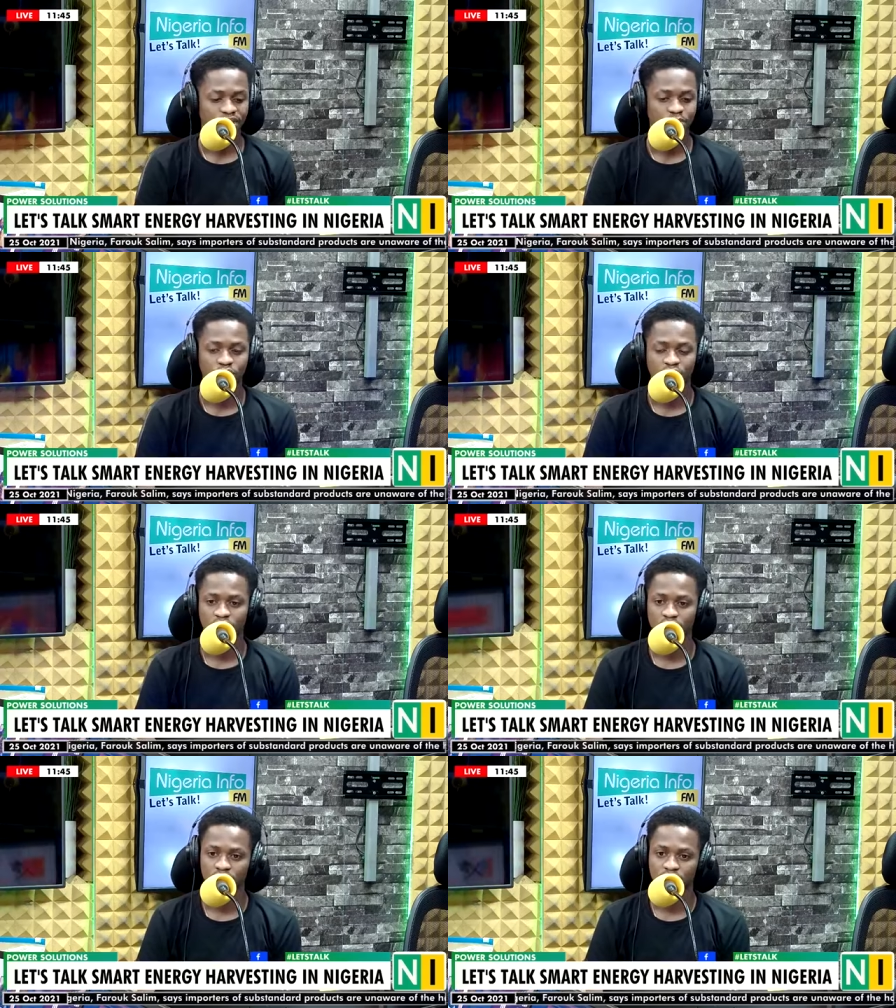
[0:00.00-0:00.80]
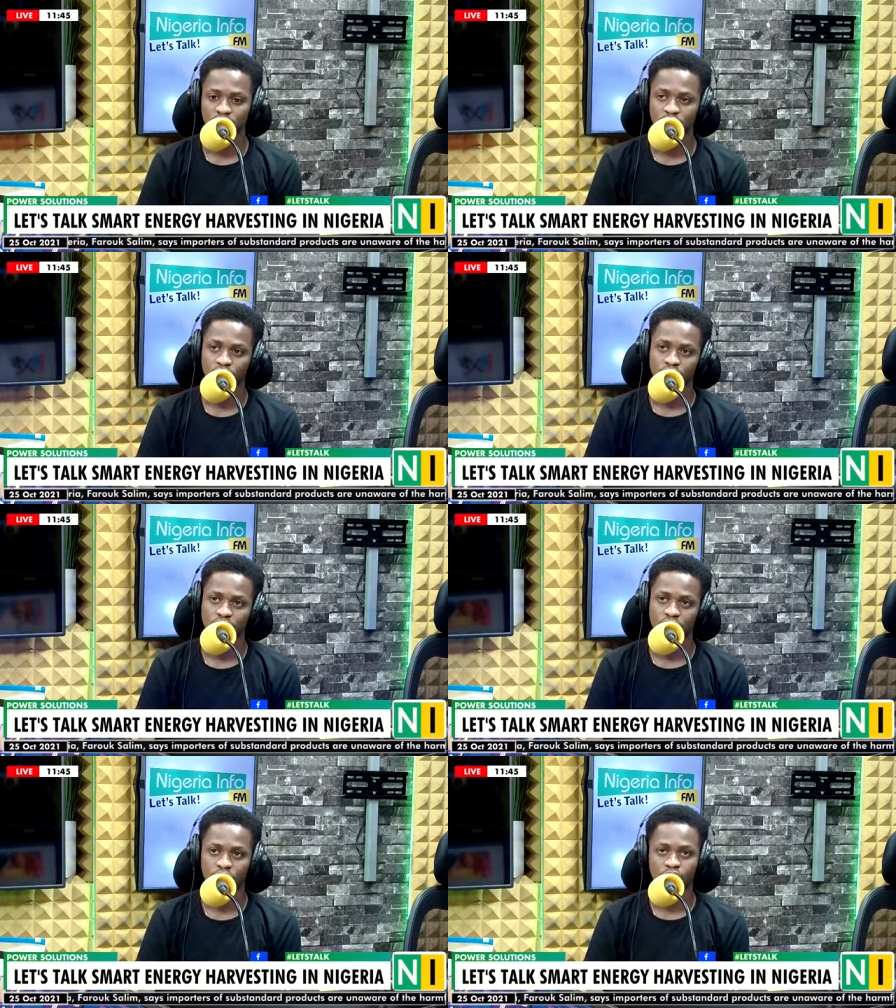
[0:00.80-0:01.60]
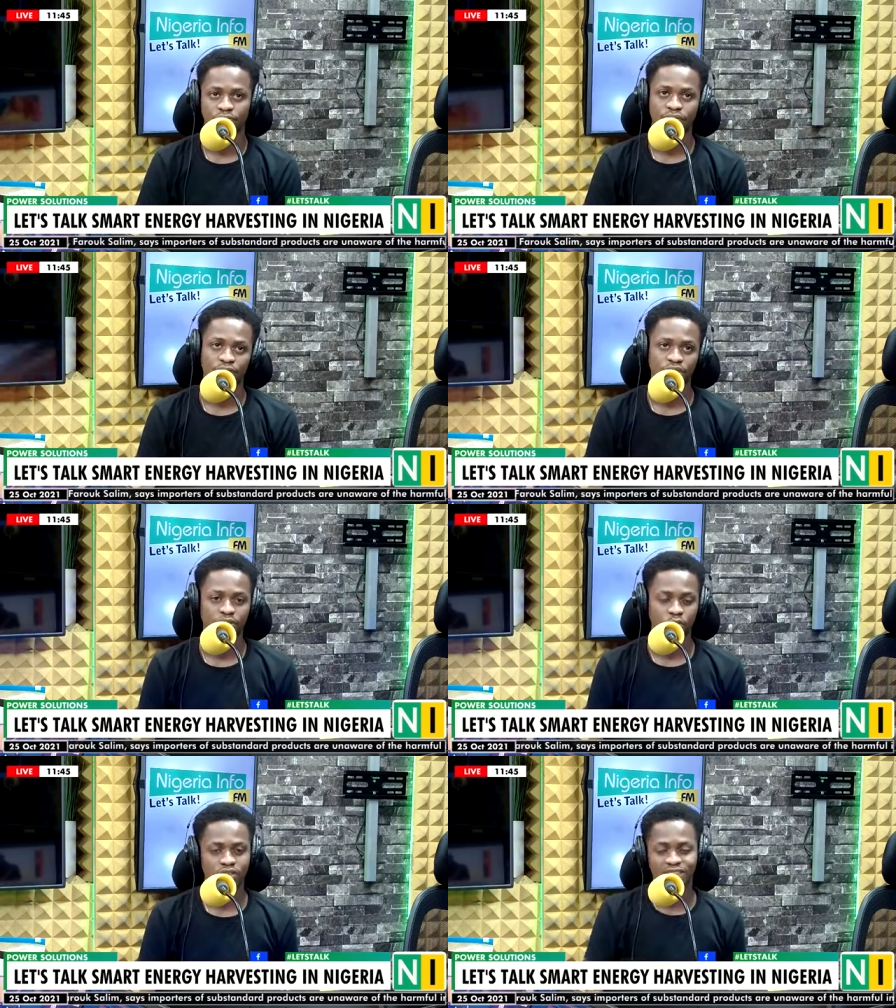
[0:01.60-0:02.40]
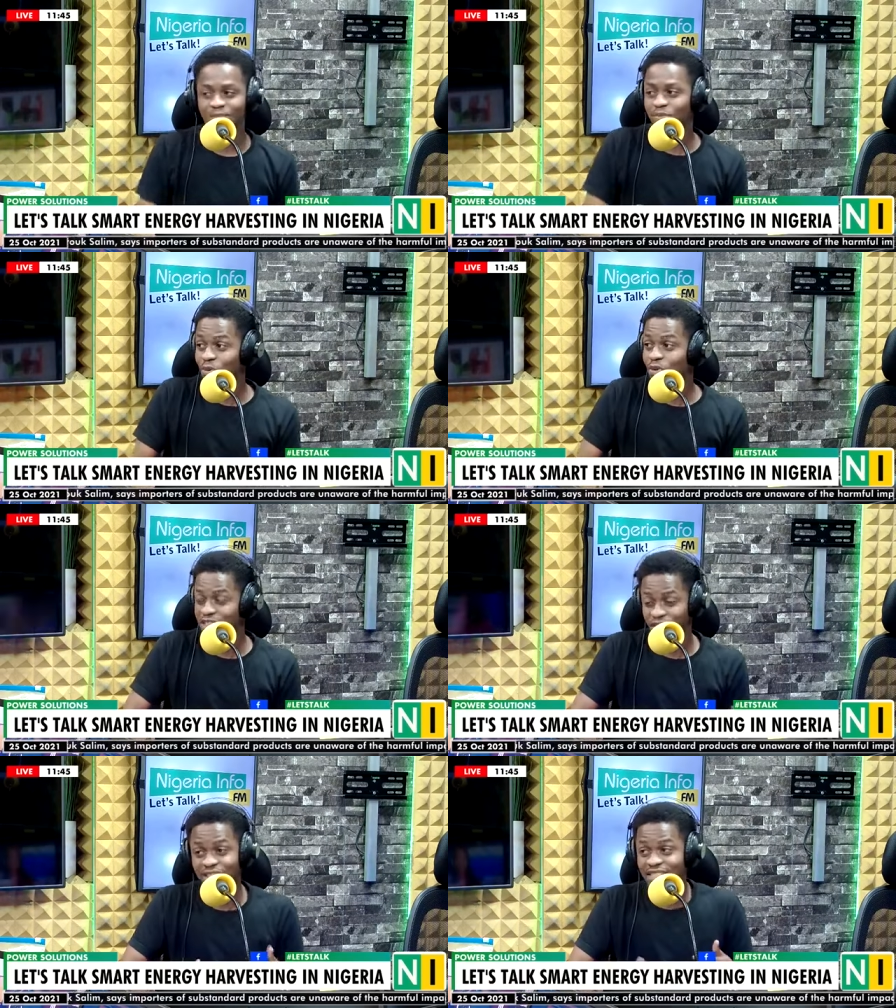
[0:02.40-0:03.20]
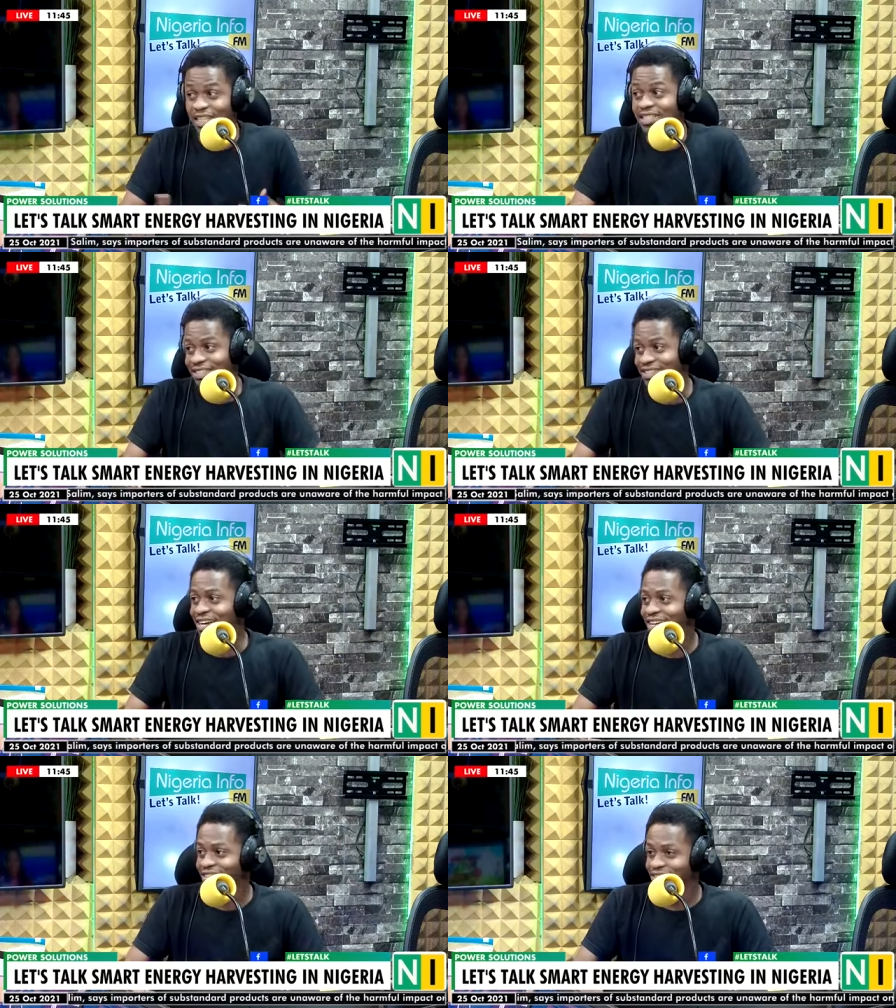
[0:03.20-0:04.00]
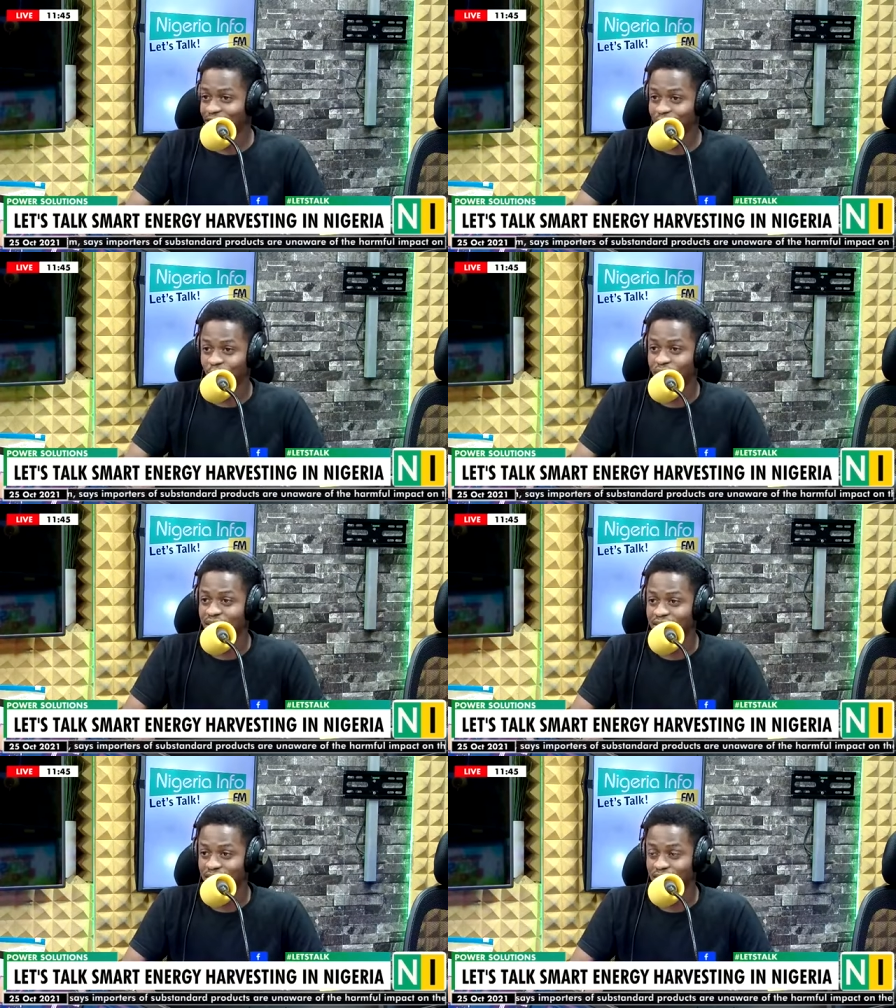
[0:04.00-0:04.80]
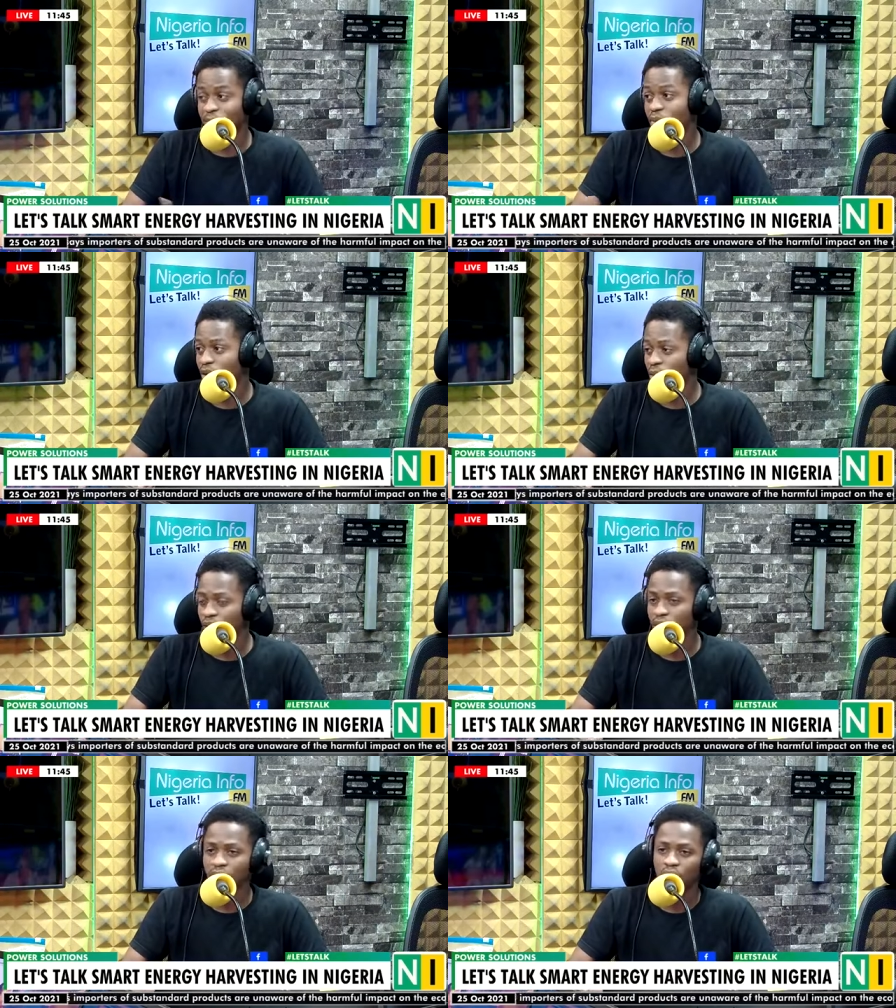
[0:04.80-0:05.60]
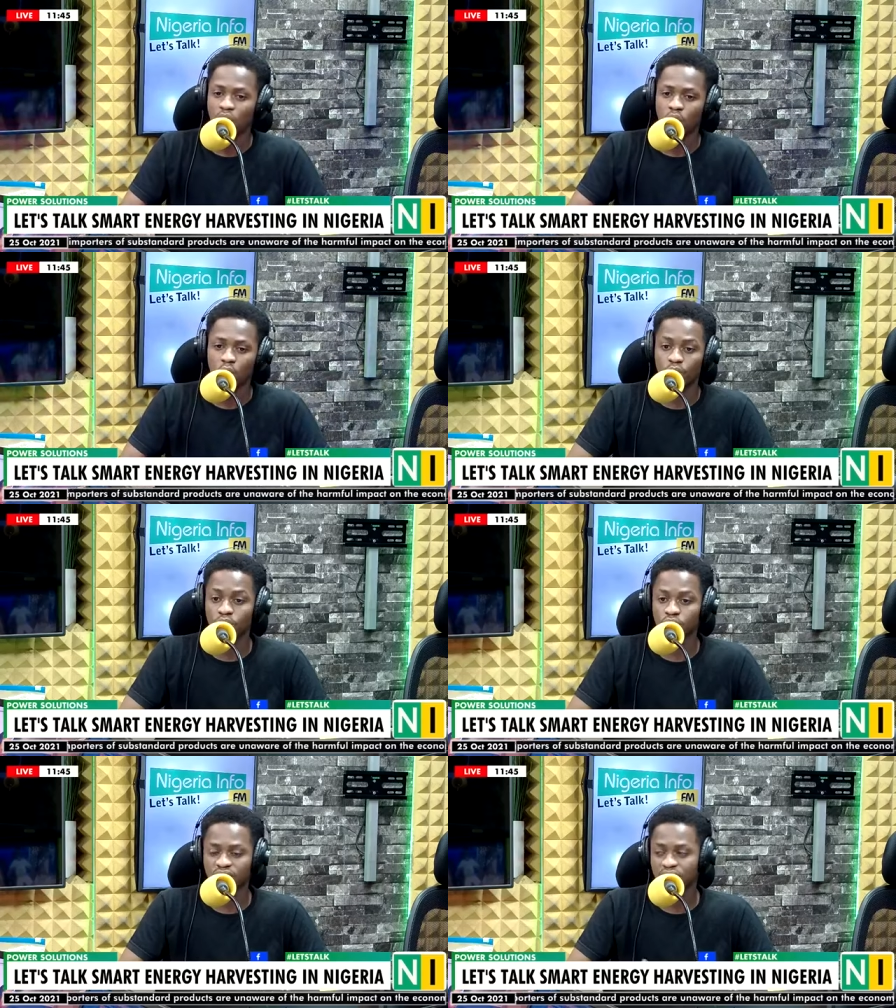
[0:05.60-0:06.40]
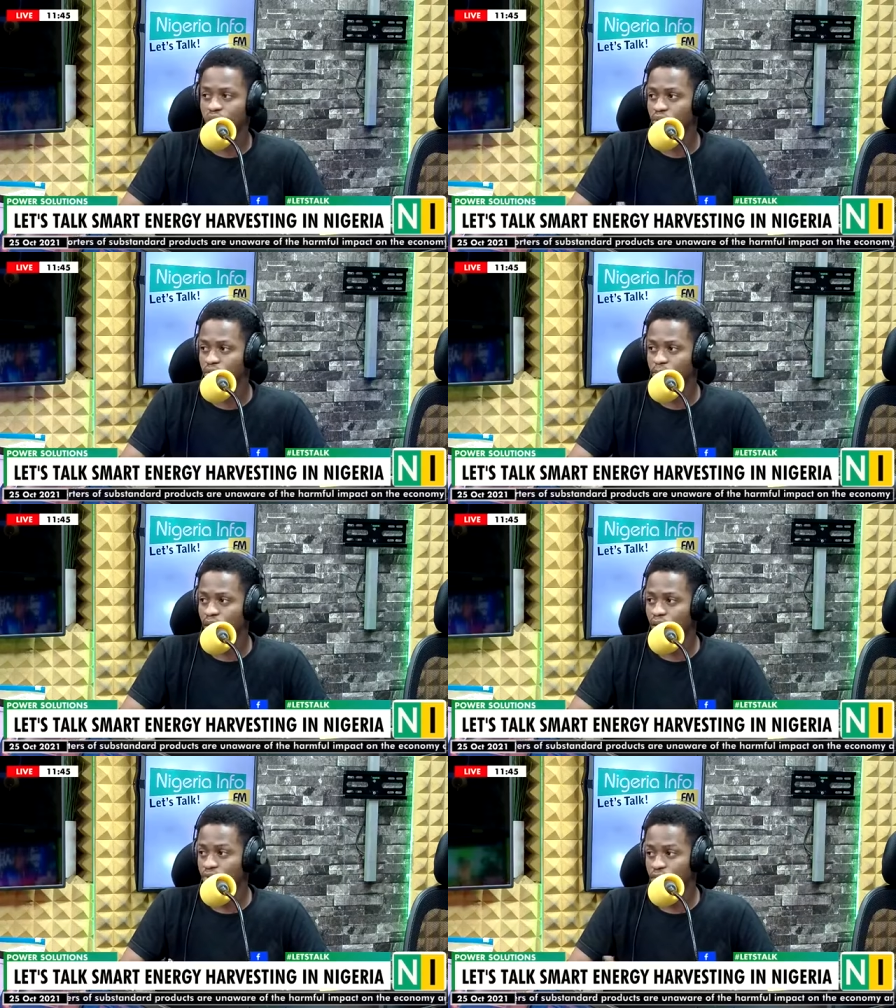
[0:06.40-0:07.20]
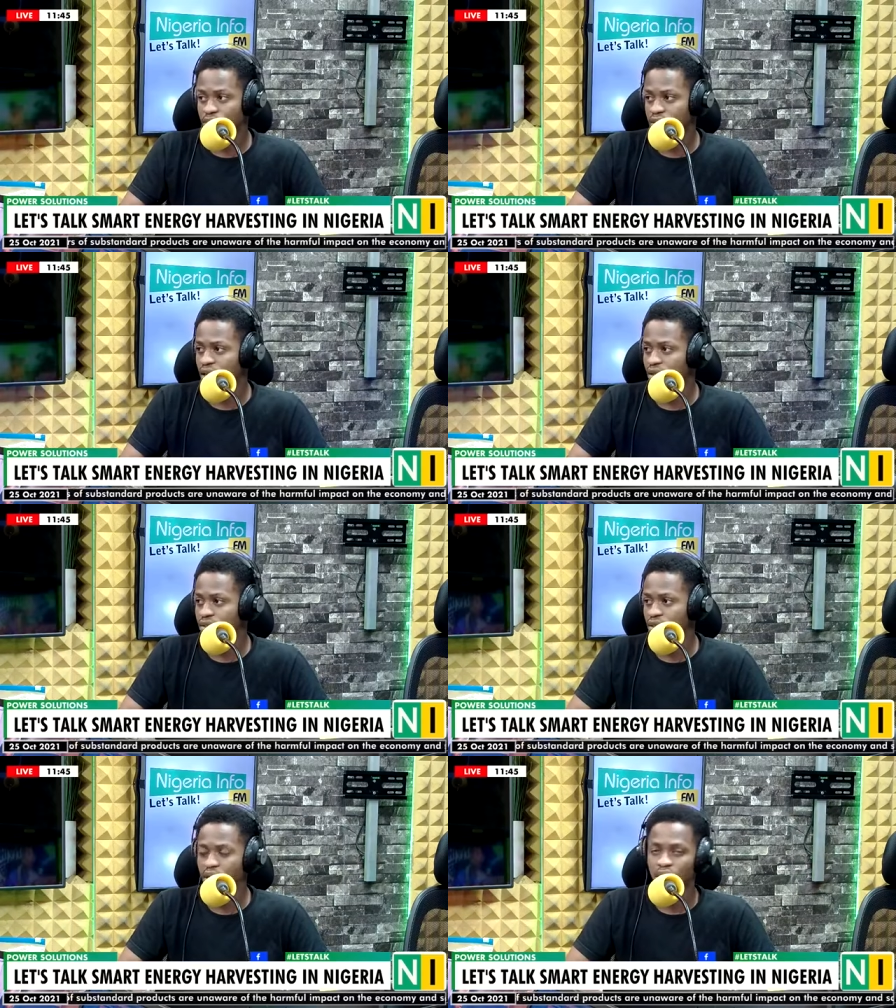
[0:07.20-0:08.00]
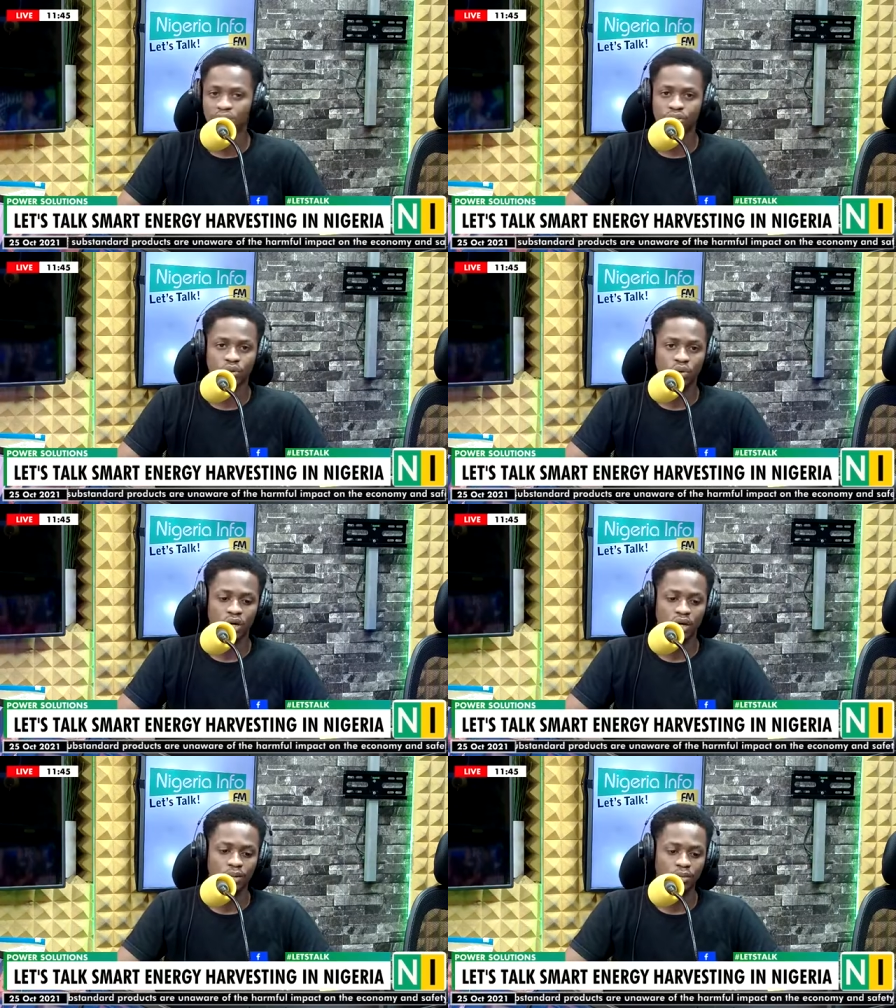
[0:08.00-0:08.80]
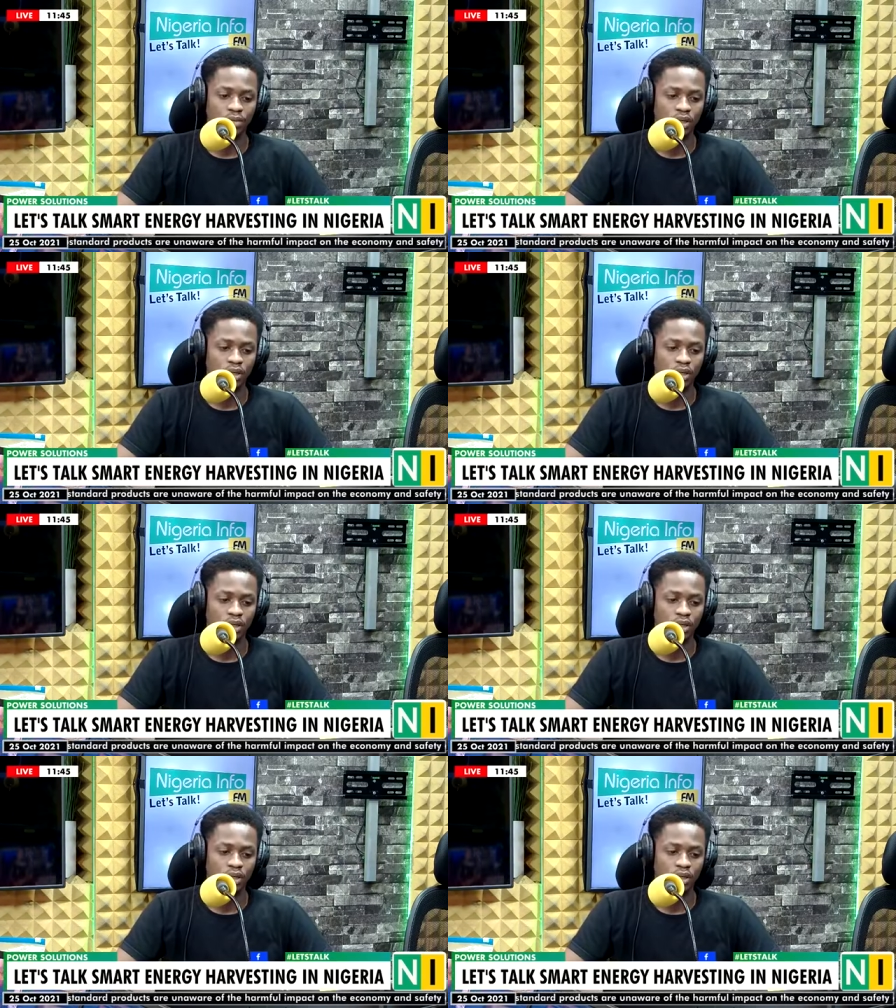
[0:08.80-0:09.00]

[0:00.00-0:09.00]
model, the first one, the simple one, is just selling the tiles as well as the power, or we could just sell you the power from the tiles. So